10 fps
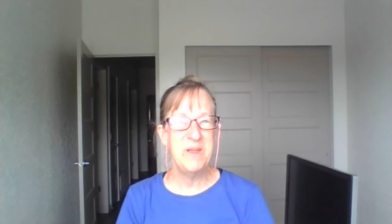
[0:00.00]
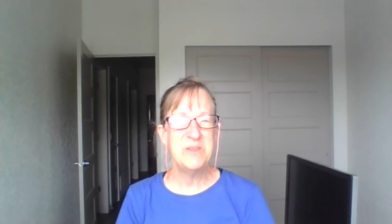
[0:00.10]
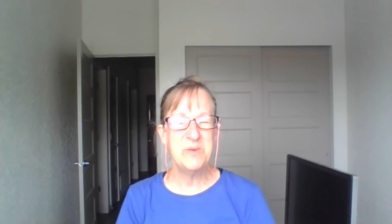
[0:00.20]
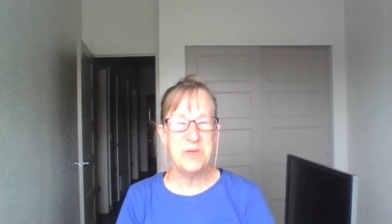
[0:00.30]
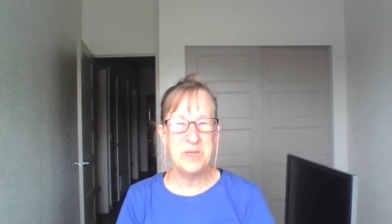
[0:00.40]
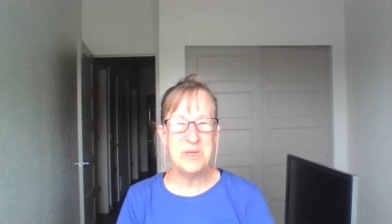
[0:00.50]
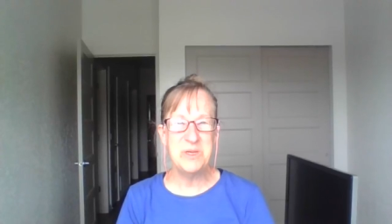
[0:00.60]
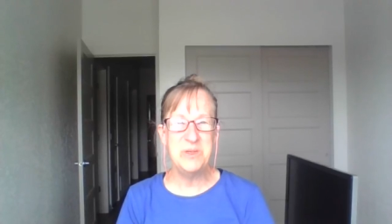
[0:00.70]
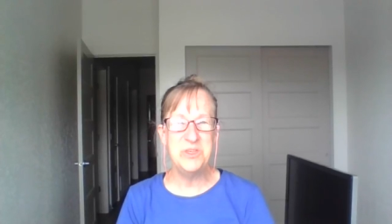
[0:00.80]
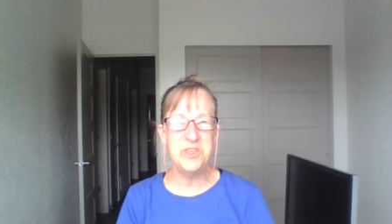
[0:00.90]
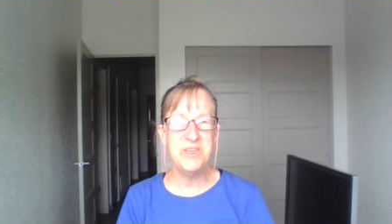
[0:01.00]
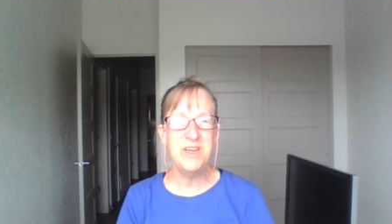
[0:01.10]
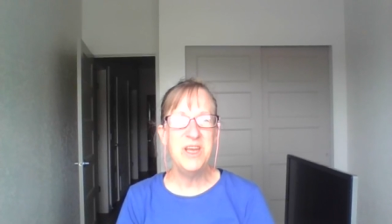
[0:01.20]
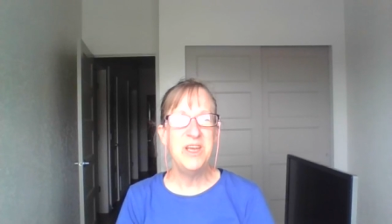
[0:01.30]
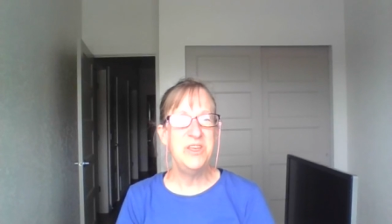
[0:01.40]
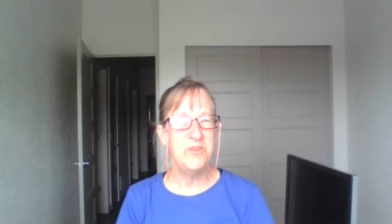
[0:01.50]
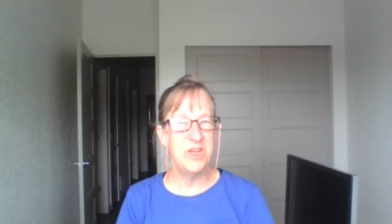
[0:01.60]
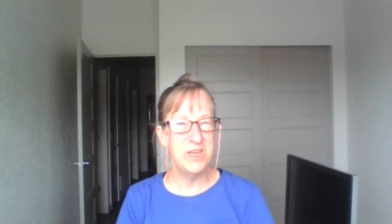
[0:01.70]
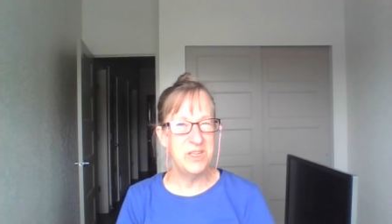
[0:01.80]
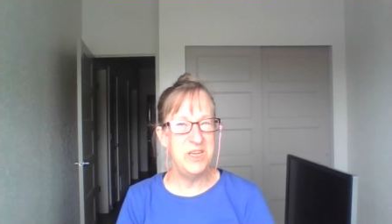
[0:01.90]
So, in conclusion, you
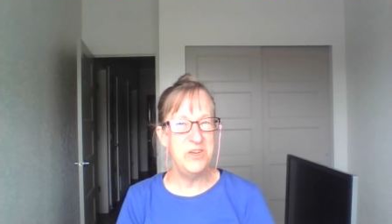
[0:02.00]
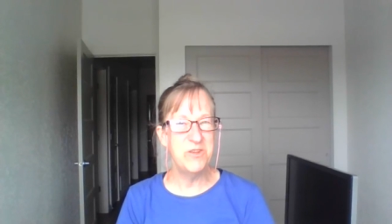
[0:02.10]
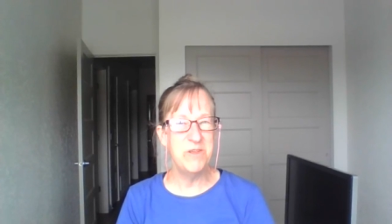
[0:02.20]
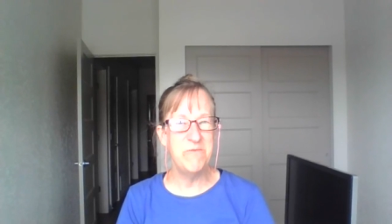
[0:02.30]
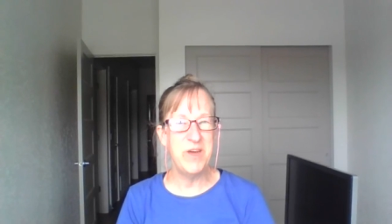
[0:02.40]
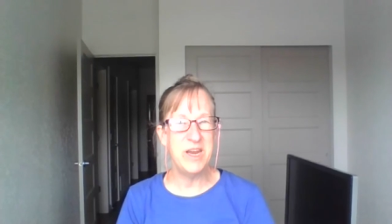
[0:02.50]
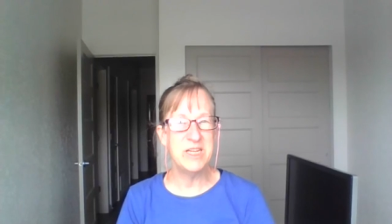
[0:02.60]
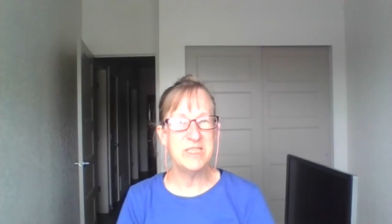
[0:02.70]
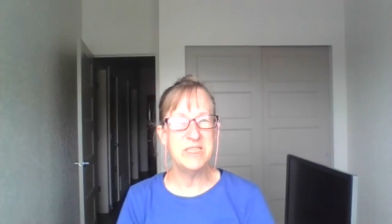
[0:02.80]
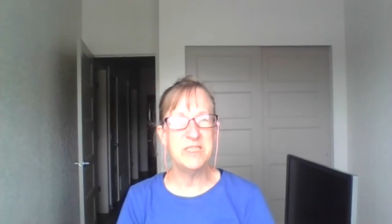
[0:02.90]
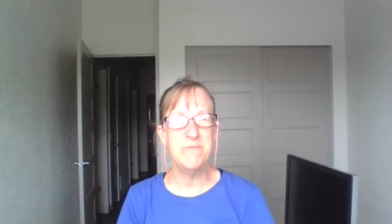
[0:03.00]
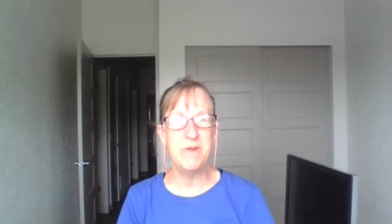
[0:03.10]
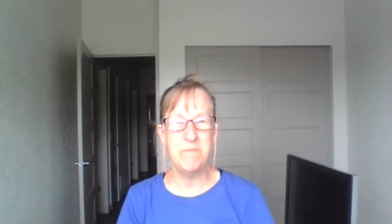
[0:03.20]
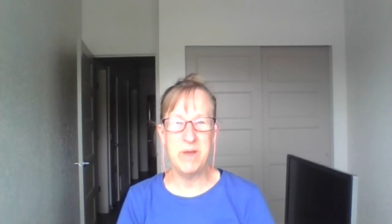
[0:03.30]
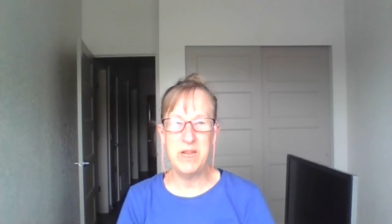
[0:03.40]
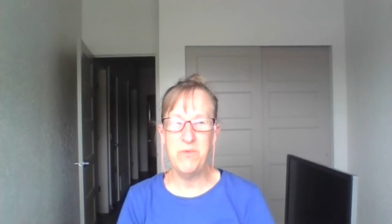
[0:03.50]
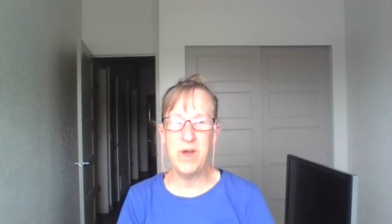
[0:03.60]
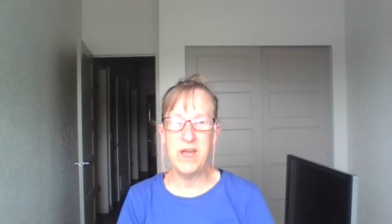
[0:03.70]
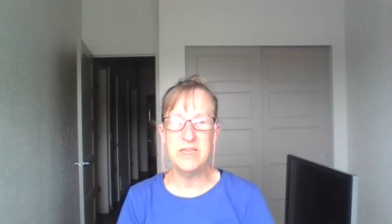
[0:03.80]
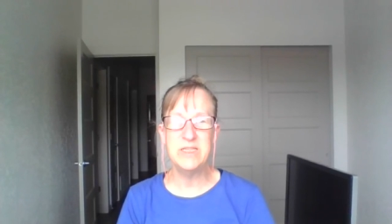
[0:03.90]
can clean your lymphatic system in many
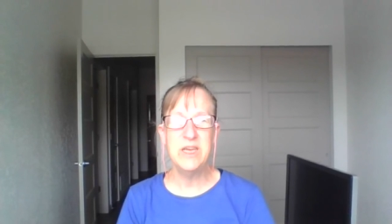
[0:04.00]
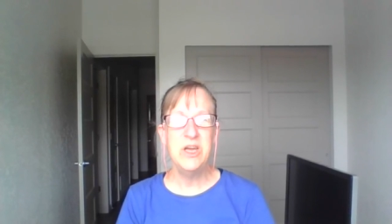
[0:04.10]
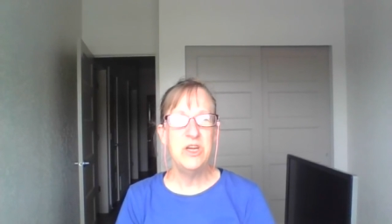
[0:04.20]
ways.